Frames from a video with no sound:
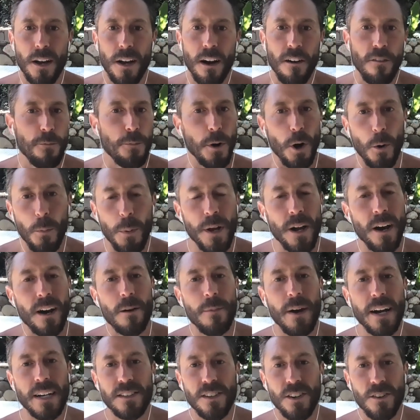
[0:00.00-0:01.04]
of
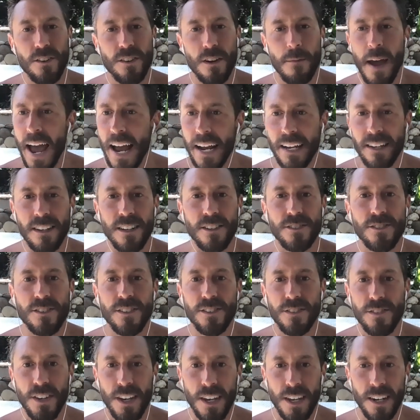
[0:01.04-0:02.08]
Propionibacterium acnes in the
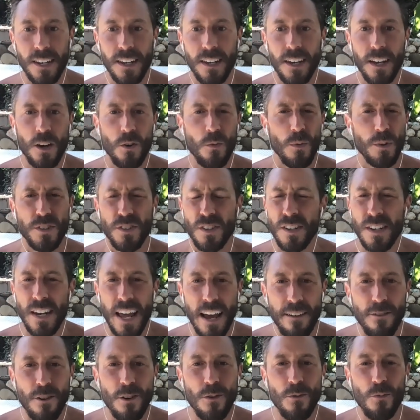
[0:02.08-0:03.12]
skin, which
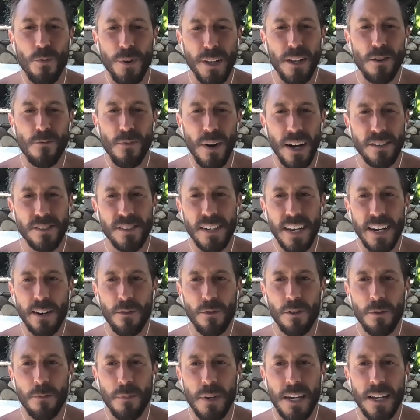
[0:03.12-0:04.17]
never really resonated
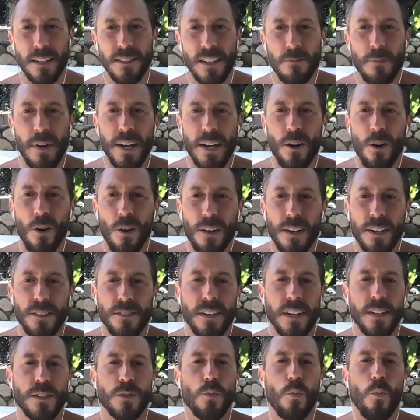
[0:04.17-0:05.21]
with me. It didn't make a whole lot of
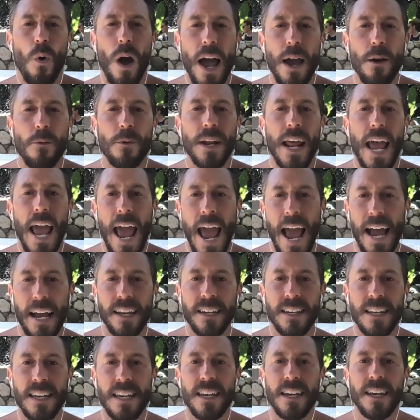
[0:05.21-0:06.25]
sense. Why would
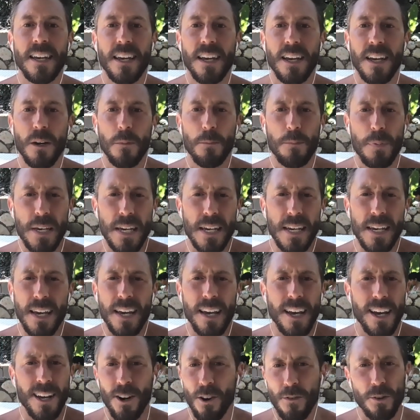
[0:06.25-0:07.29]
acne be
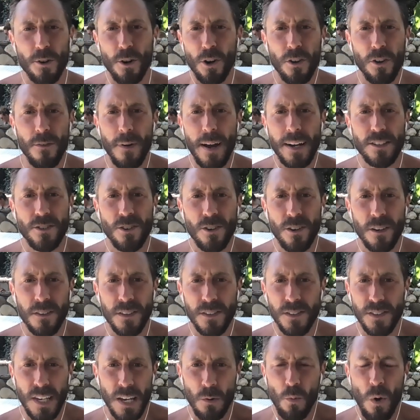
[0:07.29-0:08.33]
an overgrowth of bacteria in the
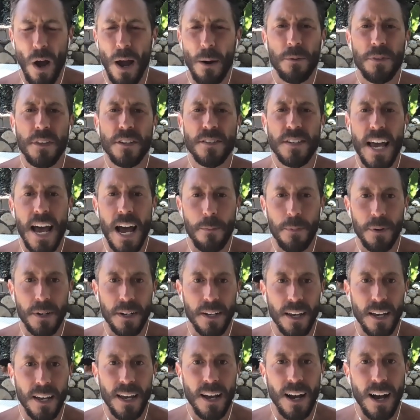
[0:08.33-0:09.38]
skin? Why would this happen?
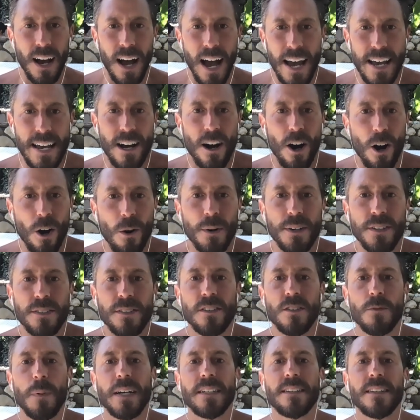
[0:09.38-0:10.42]
I always
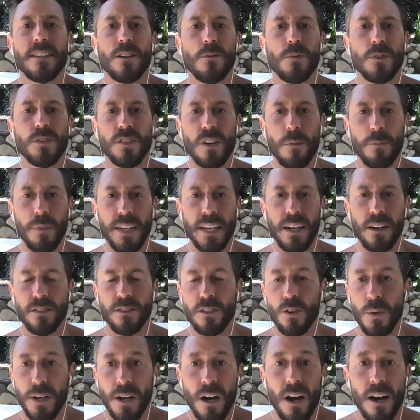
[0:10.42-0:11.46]
suspected there was something else
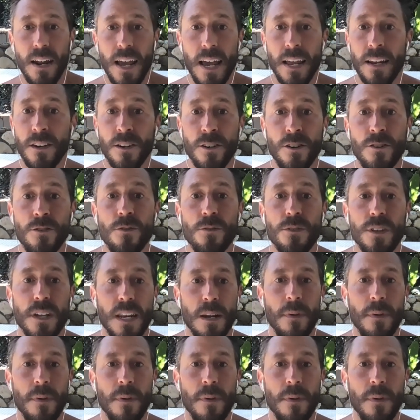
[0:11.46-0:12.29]
going on and knew that